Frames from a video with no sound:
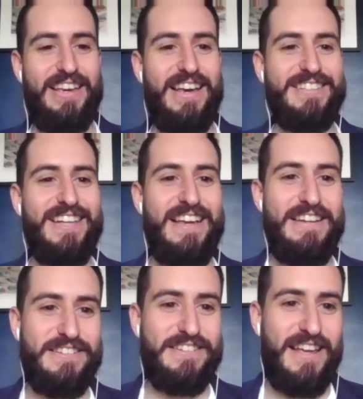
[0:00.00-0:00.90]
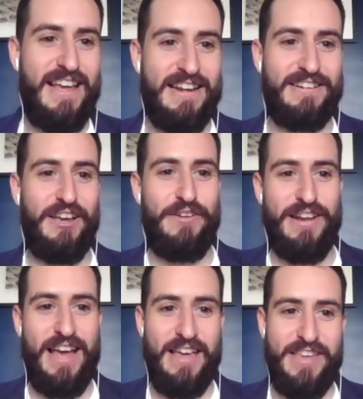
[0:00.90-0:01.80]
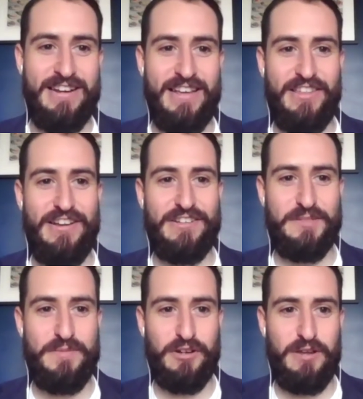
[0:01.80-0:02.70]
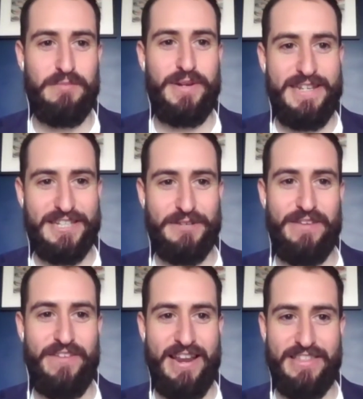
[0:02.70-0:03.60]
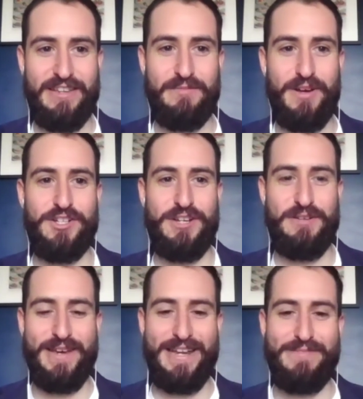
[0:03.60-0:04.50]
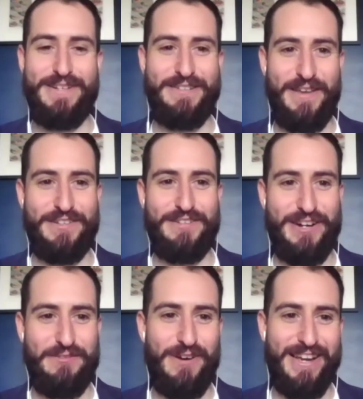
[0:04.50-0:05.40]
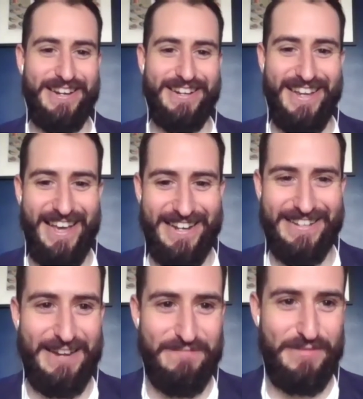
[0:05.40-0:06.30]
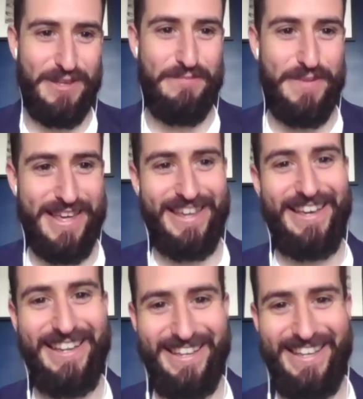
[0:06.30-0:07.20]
Yes, and going at the end of the last meal, going, please can we have anything but champagne? Please can we have some red wine and maybe a beer?